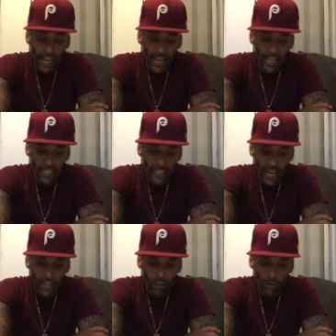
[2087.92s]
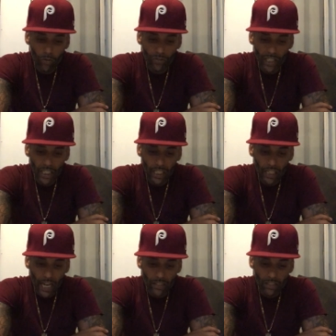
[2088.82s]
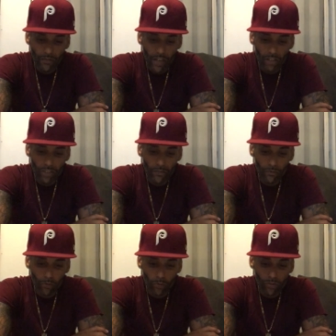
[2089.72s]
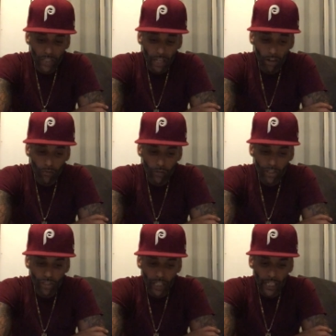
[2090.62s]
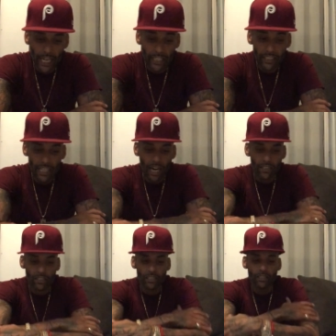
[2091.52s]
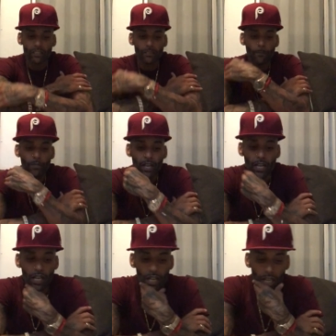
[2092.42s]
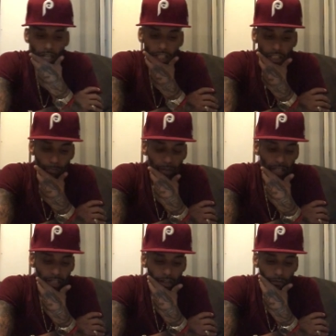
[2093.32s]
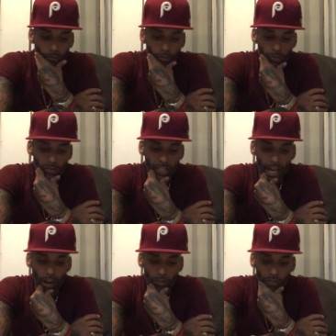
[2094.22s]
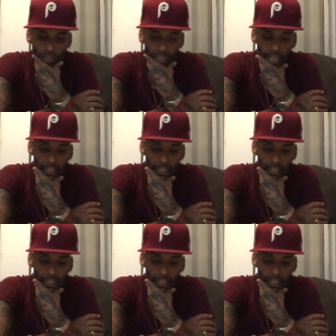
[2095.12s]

and that includes eating lots of healthy foods that are rich in antioxidants. speaking of foods that are rich in